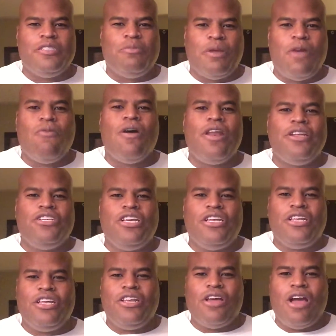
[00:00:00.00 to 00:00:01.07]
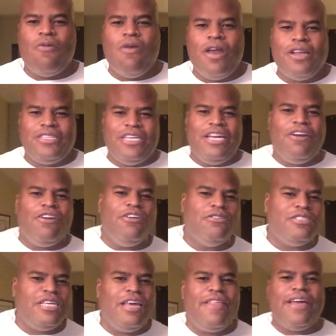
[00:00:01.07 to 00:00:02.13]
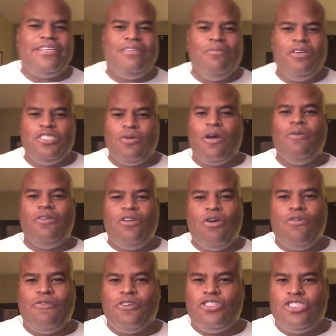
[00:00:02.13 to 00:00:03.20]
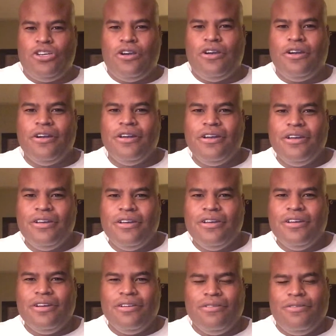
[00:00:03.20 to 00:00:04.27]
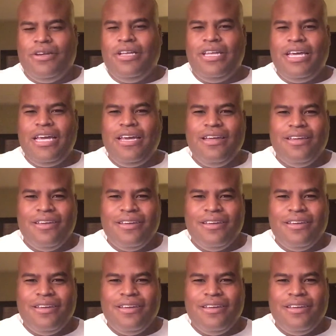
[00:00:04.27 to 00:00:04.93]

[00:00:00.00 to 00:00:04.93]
but I wanted to hear you say that to me so I would know for sure. Really?